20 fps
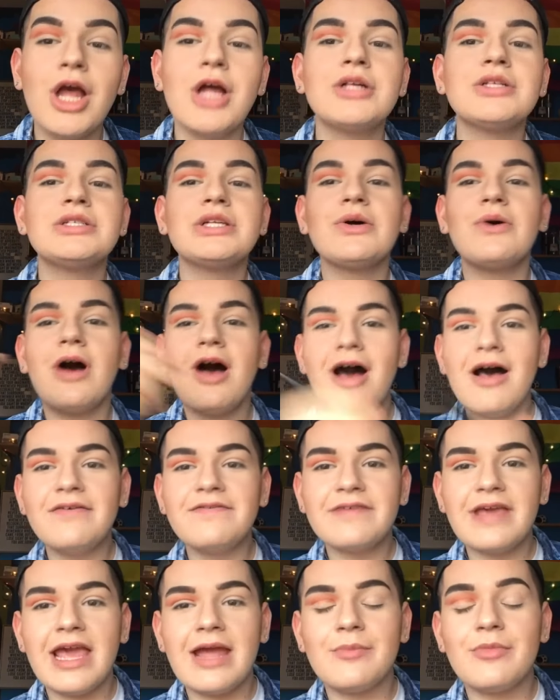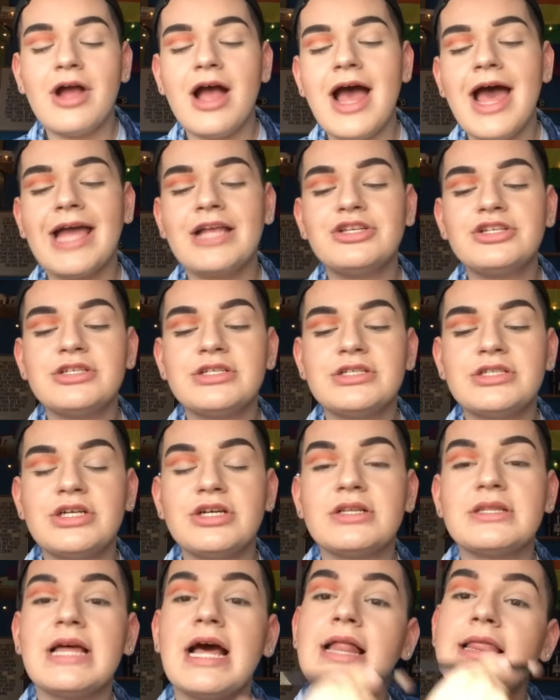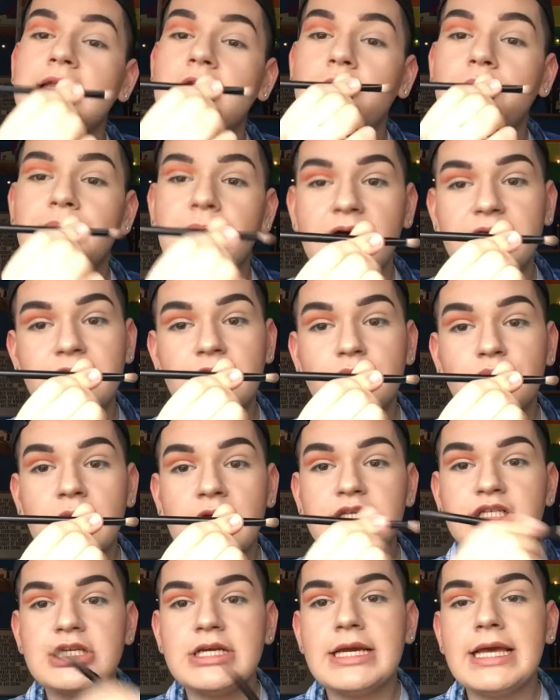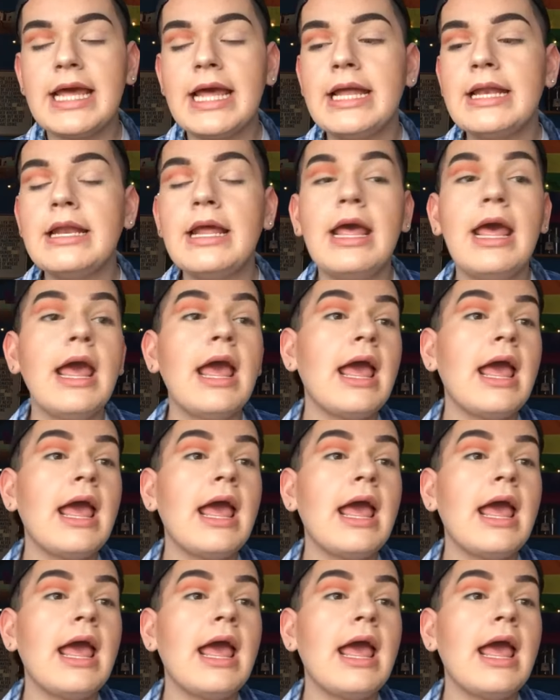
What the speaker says: So off camera, I just took that little buffer brush again